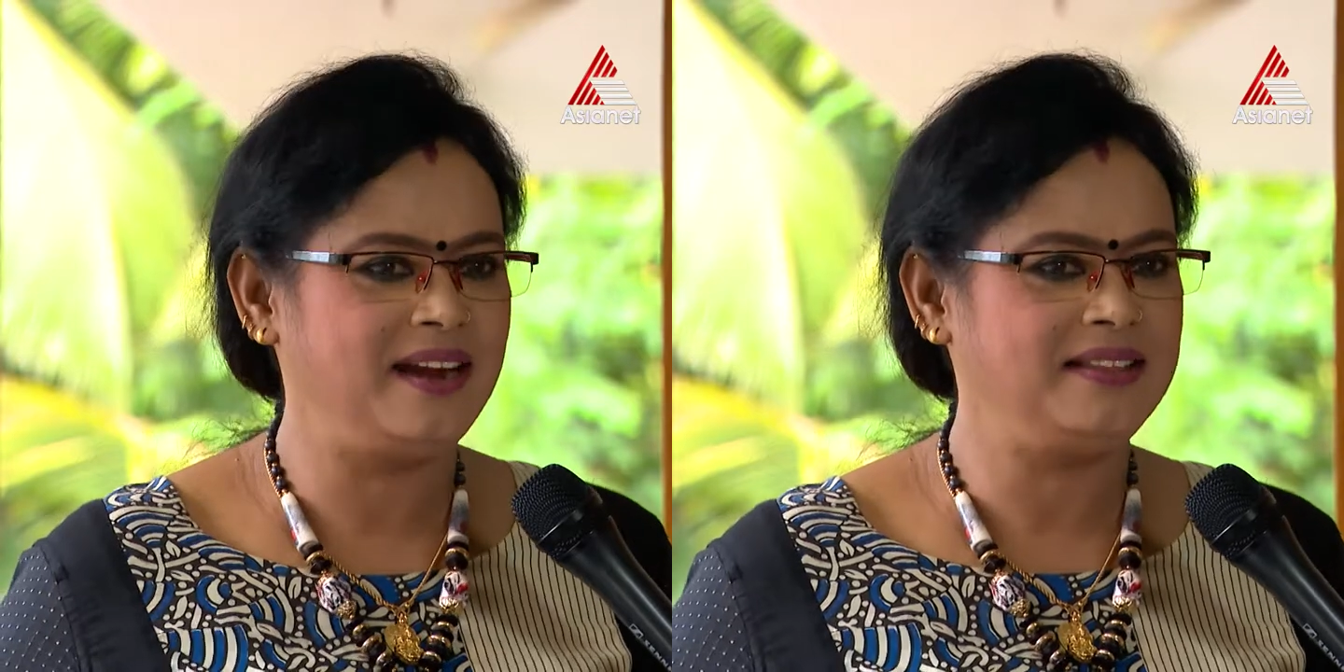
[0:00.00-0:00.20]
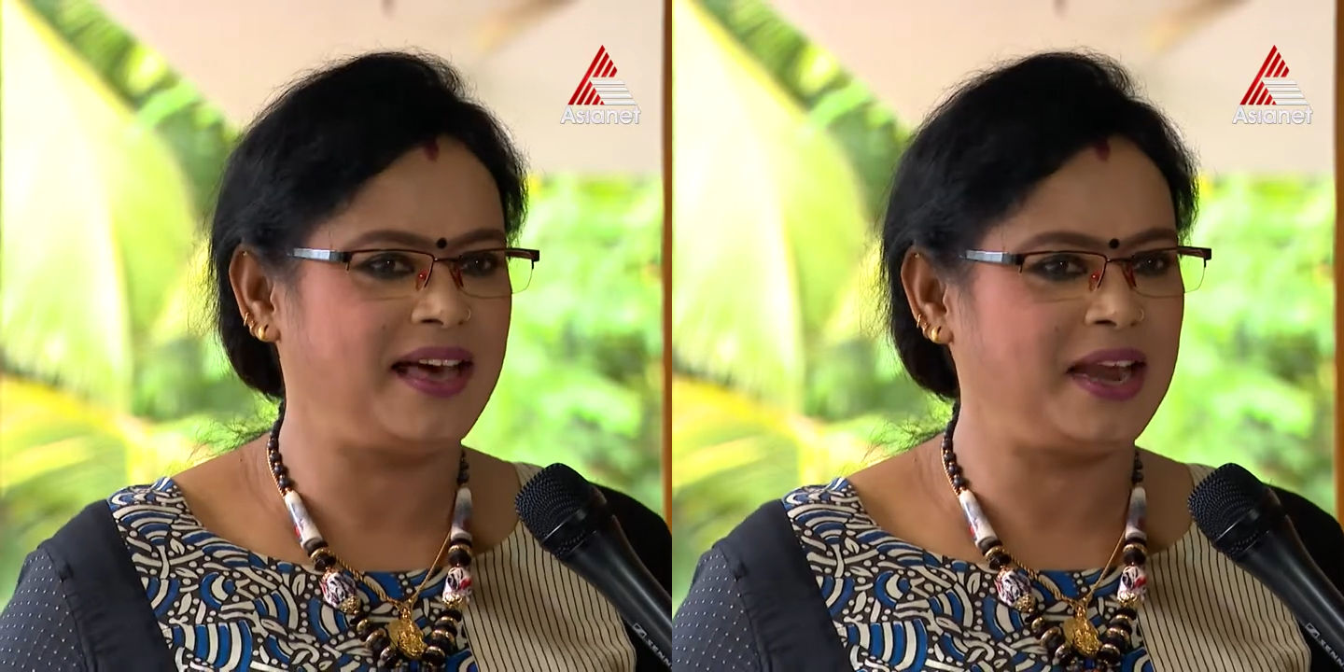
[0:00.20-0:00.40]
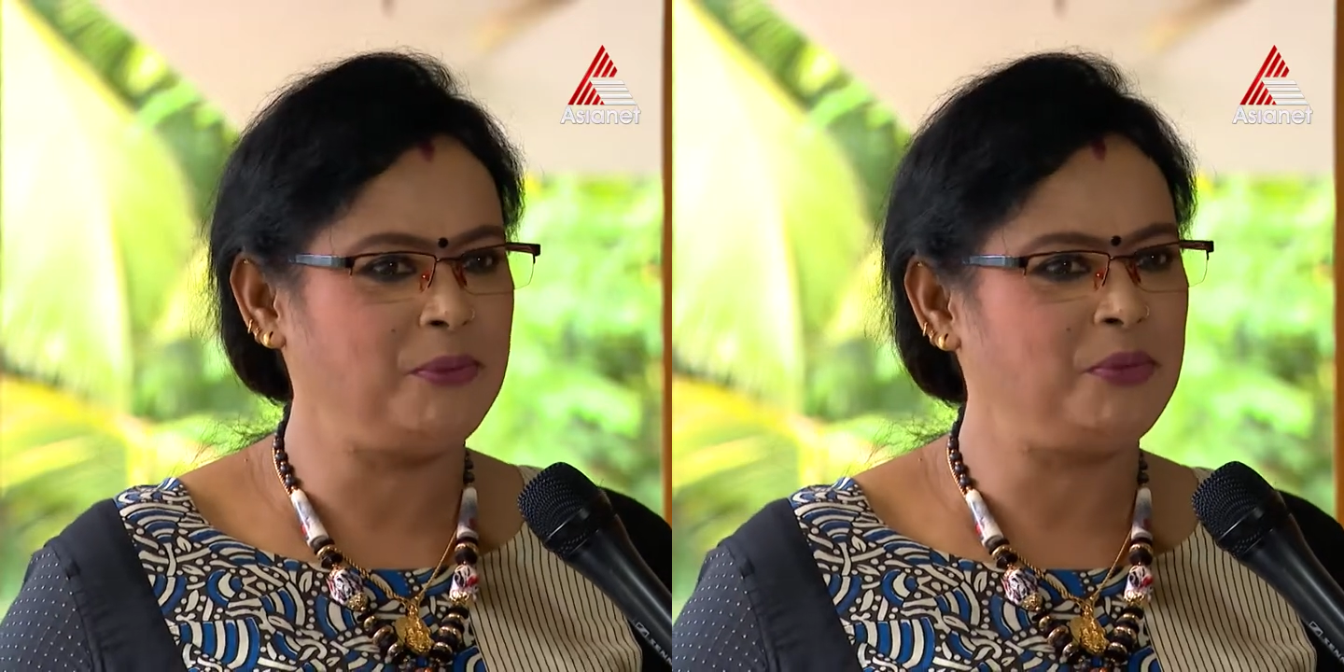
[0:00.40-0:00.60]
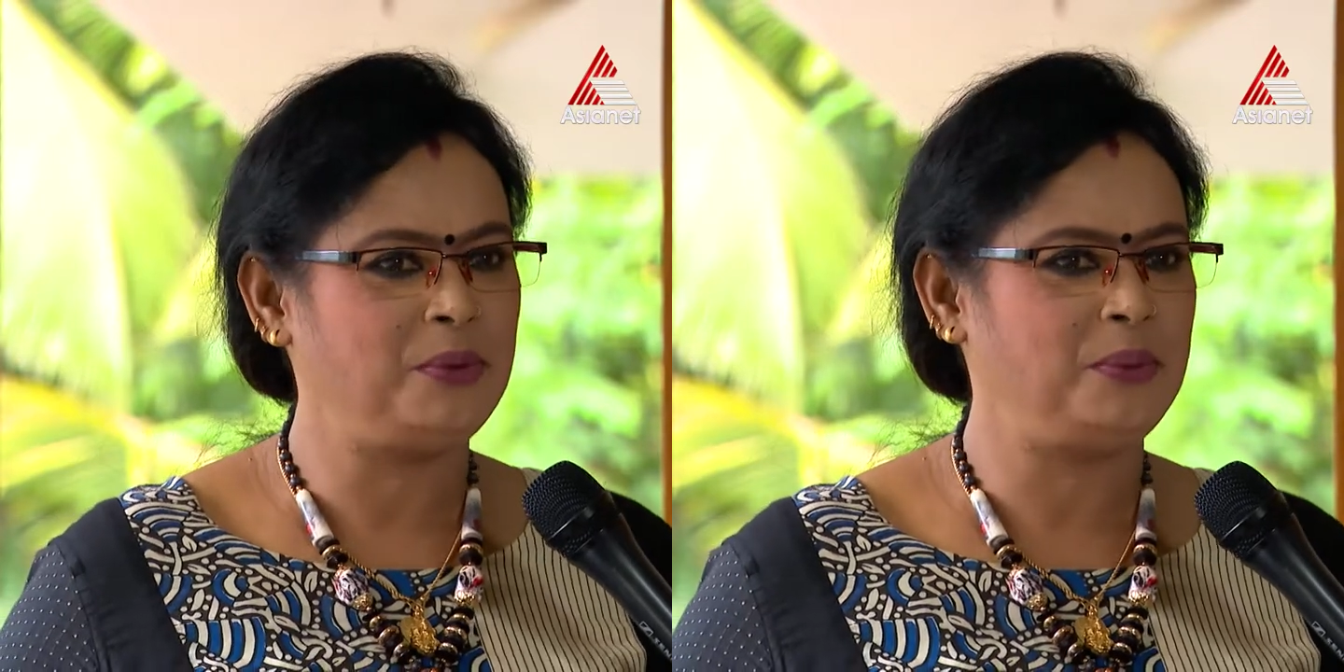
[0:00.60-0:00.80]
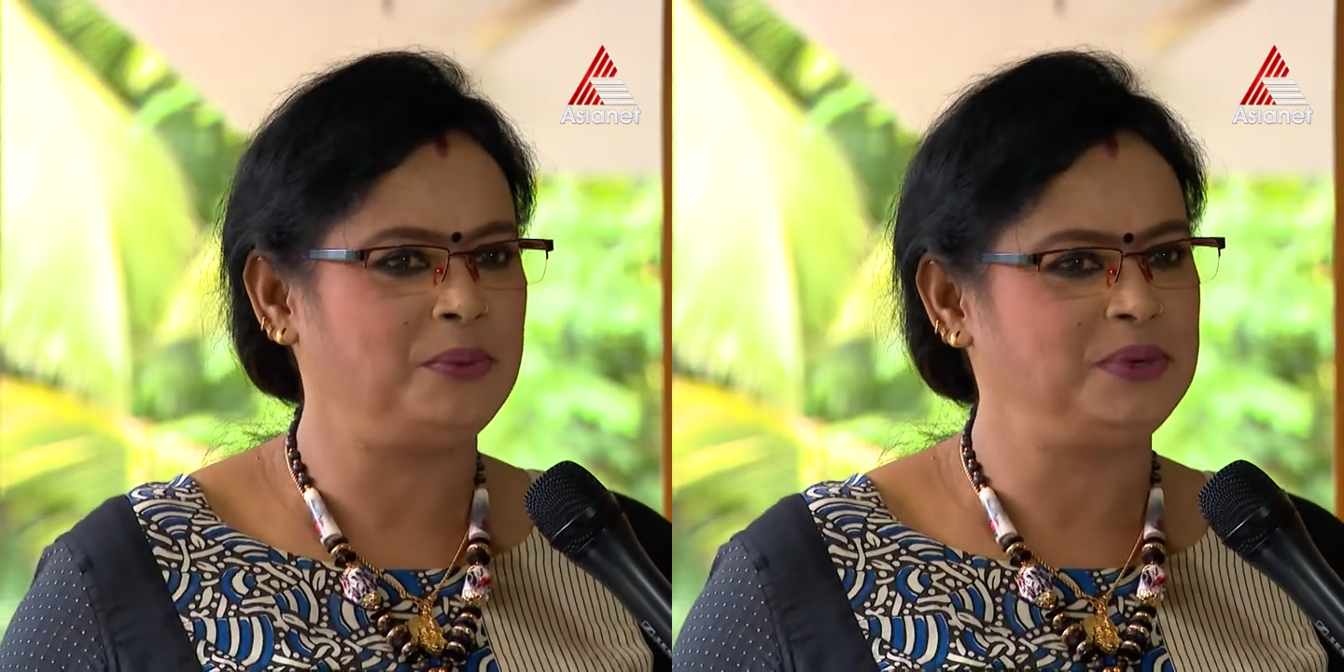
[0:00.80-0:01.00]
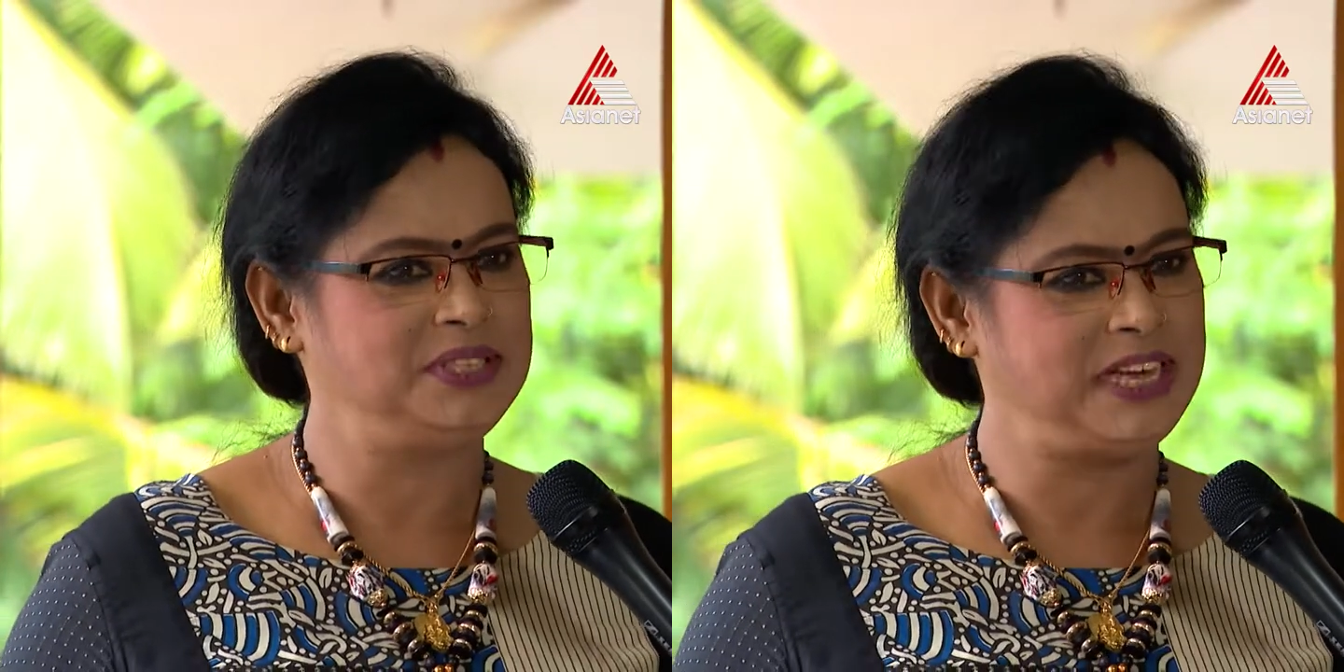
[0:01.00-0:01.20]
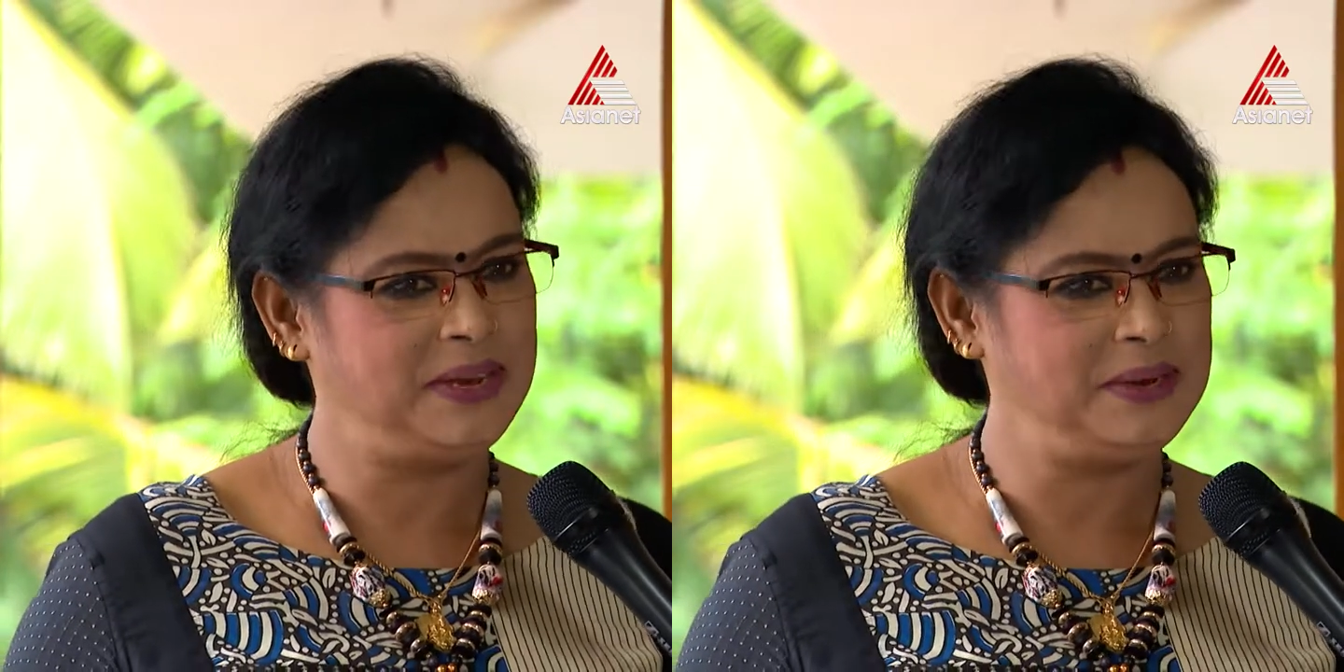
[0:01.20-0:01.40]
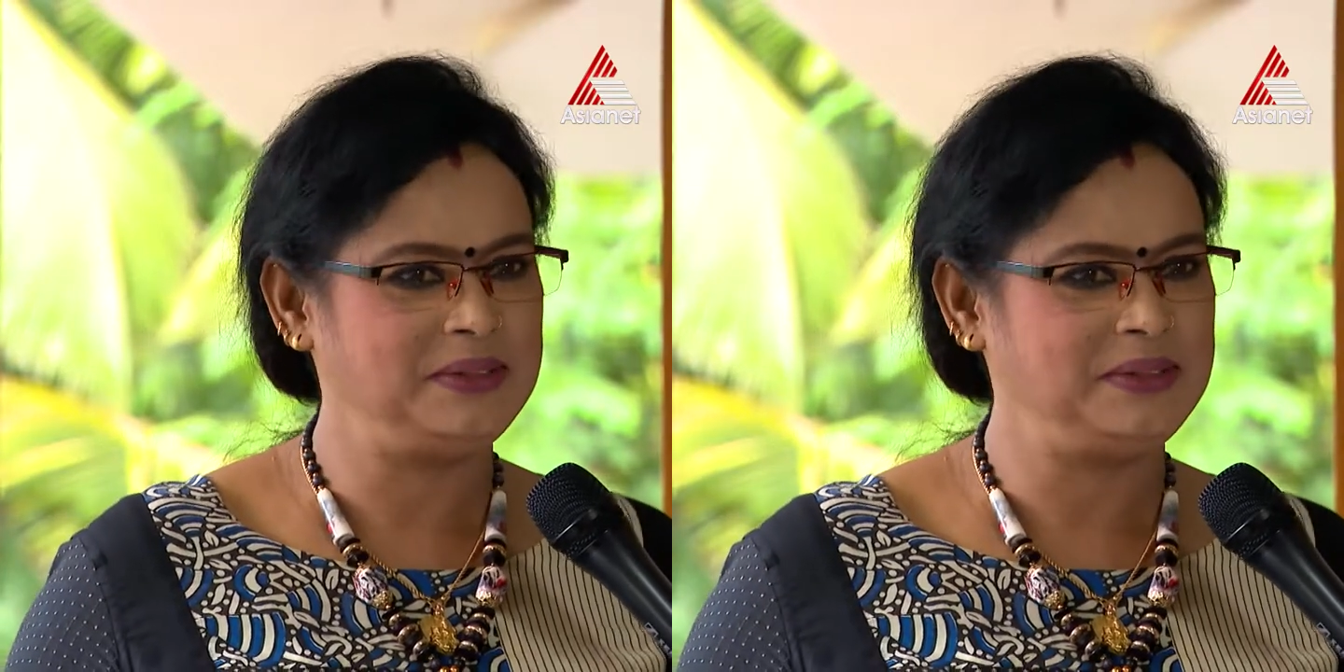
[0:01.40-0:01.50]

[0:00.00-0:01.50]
and Narimbo, Celery,